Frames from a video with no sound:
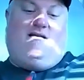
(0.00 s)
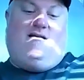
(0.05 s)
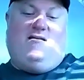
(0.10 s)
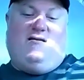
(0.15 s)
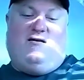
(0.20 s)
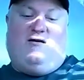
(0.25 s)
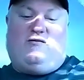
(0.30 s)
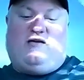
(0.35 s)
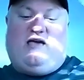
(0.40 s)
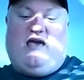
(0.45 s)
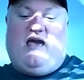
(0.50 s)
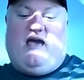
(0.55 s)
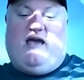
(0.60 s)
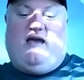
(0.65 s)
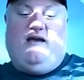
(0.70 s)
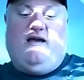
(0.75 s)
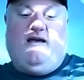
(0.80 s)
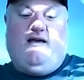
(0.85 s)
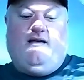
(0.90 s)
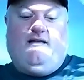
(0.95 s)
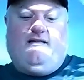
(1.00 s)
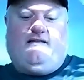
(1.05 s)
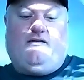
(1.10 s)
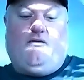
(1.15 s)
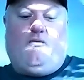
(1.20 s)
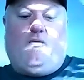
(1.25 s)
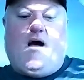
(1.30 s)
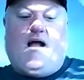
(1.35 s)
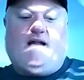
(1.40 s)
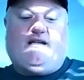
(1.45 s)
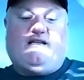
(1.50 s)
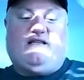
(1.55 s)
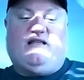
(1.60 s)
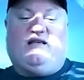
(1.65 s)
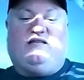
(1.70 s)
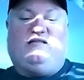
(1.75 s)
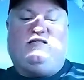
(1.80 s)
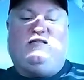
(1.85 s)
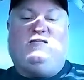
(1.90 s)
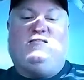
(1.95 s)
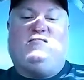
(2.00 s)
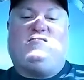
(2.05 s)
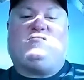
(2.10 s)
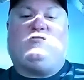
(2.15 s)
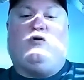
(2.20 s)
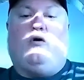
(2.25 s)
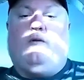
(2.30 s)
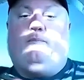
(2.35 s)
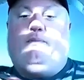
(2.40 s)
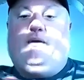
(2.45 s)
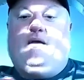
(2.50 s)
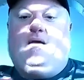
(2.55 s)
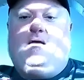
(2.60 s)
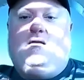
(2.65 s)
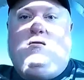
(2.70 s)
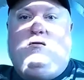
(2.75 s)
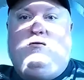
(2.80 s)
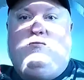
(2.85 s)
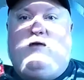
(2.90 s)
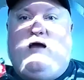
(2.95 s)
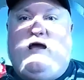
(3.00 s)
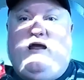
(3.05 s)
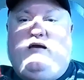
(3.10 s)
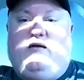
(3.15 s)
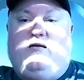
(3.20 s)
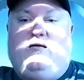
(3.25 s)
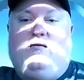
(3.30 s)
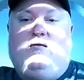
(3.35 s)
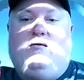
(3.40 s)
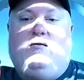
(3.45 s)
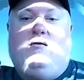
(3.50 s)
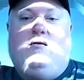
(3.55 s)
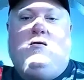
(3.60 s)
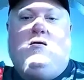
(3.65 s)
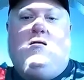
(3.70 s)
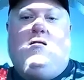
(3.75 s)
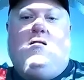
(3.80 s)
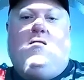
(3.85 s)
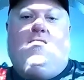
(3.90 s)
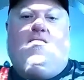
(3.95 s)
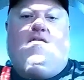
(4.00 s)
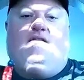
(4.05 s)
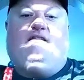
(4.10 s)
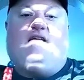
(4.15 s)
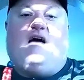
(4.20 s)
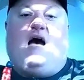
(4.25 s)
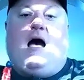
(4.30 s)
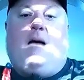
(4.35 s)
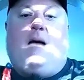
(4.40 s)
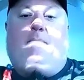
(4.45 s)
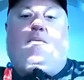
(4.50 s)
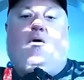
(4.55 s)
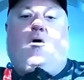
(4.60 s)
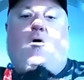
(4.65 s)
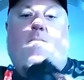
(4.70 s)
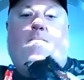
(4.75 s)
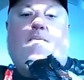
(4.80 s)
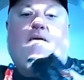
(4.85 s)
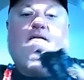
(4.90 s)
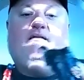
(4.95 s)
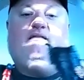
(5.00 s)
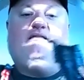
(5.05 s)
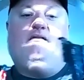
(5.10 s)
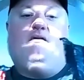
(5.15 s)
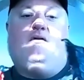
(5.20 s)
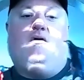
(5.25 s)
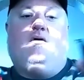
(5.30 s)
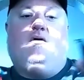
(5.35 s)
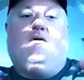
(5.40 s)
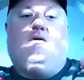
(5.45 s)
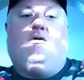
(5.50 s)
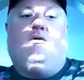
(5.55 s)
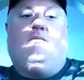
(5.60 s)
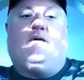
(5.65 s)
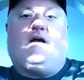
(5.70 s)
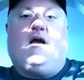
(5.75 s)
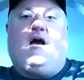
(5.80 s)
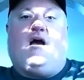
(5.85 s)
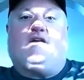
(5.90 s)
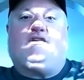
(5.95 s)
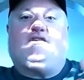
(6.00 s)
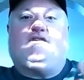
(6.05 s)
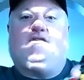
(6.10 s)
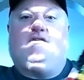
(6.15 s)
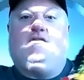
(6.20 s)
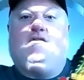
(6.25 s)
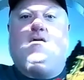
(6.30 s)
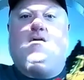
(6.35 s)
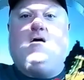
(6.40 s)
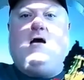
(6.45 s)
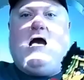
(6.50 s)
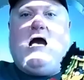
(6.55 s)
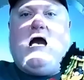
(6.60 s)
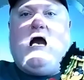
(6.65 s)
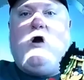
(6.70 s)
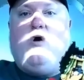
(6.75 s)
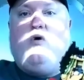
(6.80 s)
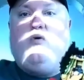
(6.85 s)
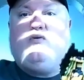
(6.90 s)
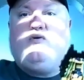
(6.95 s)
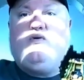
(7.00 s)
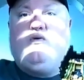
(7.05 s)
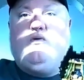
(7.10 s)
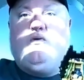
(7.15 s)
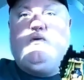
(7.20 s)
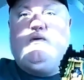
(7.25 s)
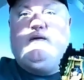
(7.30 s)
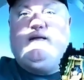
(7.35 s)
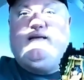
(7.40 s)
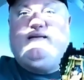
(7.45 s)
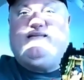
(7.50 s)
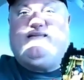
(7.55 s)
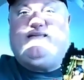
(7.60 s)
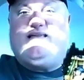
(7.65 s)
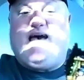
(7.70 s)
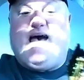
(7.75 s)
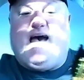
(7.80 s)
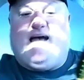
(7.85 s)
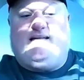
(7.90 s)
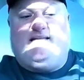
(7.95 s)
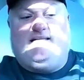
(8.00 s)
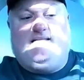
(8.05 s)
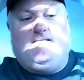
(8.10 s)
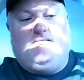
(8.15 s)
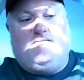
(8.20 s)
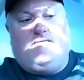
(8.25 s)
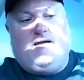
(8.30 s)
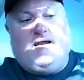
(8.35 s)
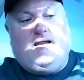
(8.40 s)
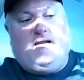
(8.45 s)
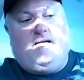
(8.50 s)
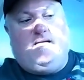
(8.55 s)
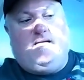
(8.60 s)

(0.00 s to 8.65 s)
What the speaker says: Okay, so watch this. Scorpion, right? The top opens. Oh my gosh, how cool is that, right?